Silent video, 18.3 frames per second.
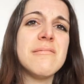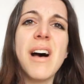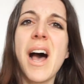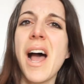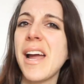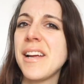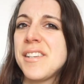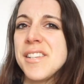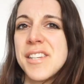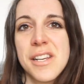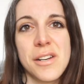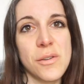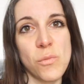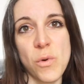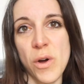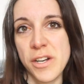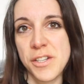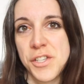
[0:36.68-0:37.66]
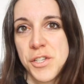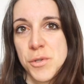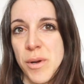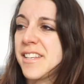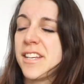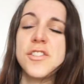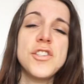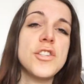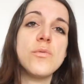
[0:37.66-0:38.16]
I didn't want to do
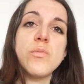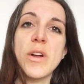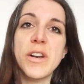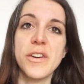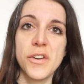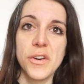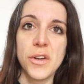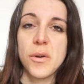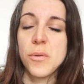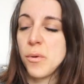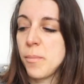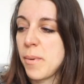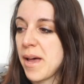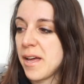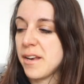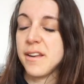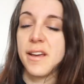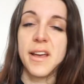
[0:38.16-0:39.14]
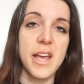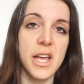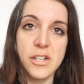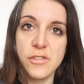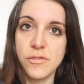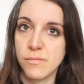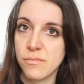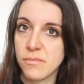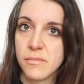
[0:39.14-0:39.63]
it. I just wanted to go to bed
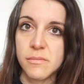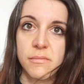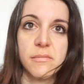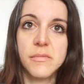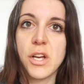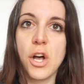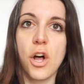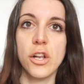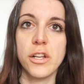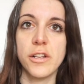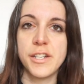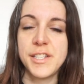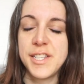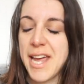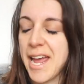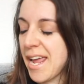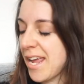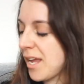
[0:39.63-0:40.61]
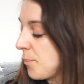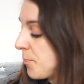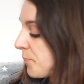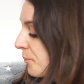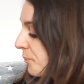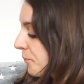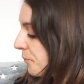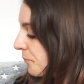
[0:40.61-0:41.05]
and call it a day.